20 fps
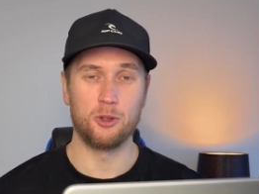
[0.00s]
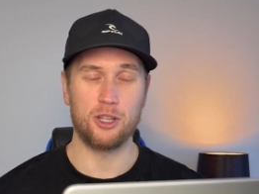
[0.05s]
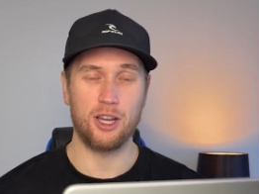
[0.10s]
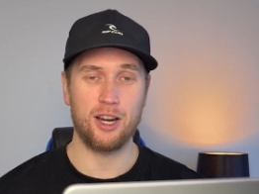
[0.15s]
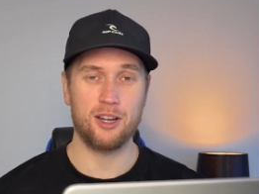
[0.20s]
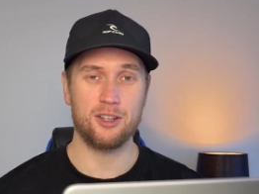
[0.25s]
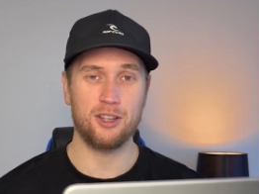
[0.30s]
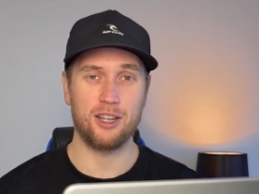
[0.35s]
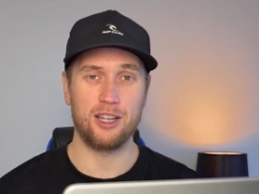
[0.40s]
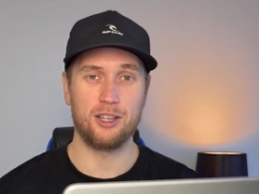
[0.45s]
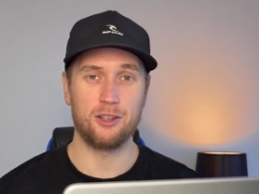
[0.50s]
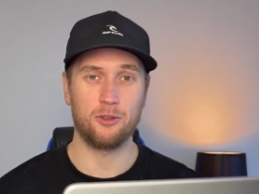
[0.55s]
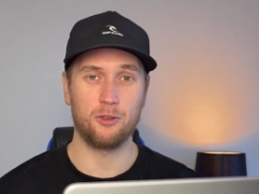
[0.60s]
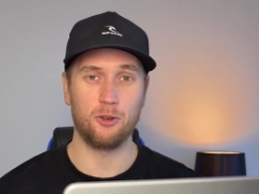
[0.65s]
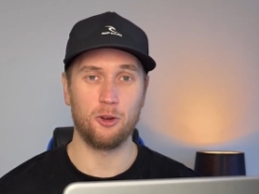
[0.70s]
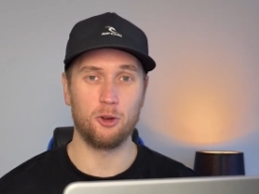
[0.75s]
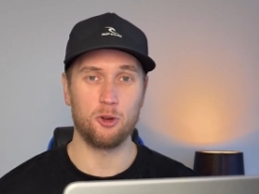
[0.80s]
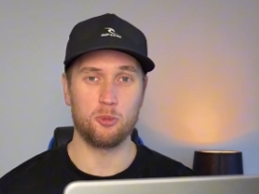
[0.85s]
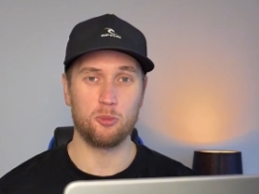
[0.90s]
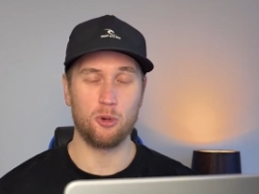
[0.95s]
was actually his
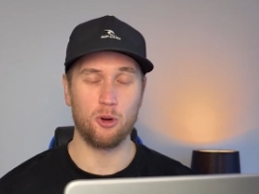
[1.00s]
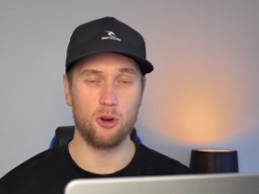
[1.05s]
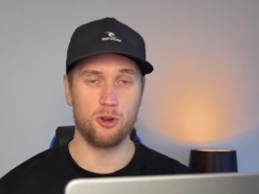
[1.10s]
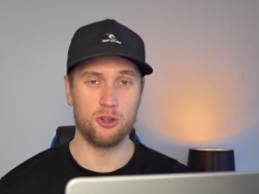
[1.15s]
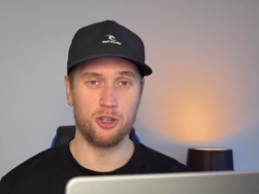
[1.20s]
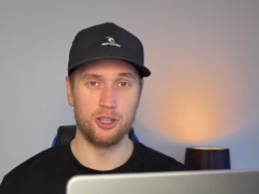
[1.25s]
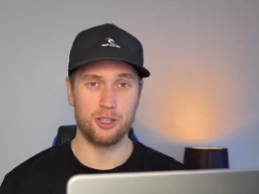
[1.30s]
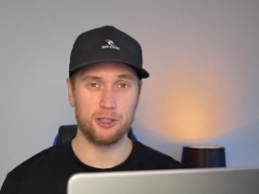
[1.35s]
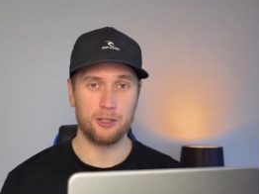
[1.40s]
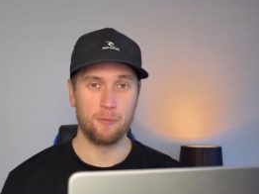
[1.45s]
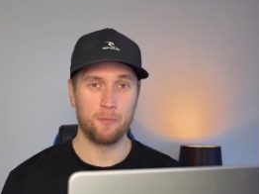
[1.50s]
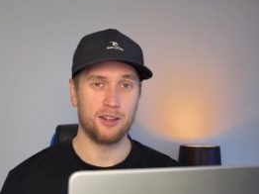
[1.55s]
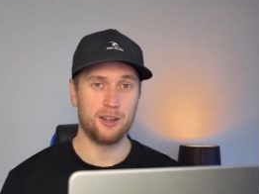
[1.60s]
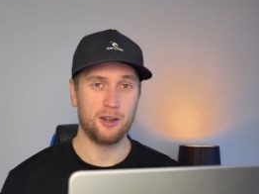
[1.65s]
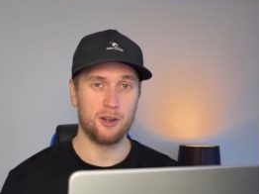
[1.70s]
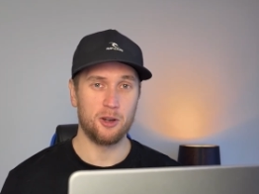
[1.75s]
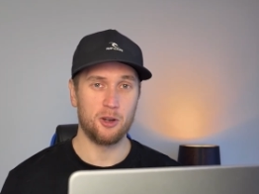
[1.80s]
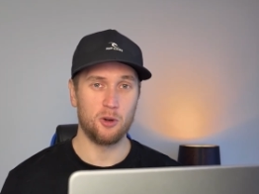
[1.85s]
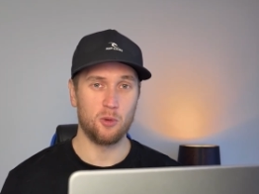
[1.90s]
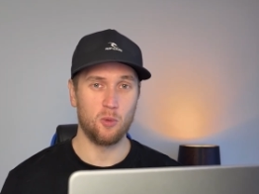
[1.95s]
first project
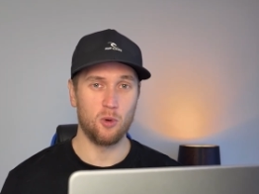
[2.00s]
uh,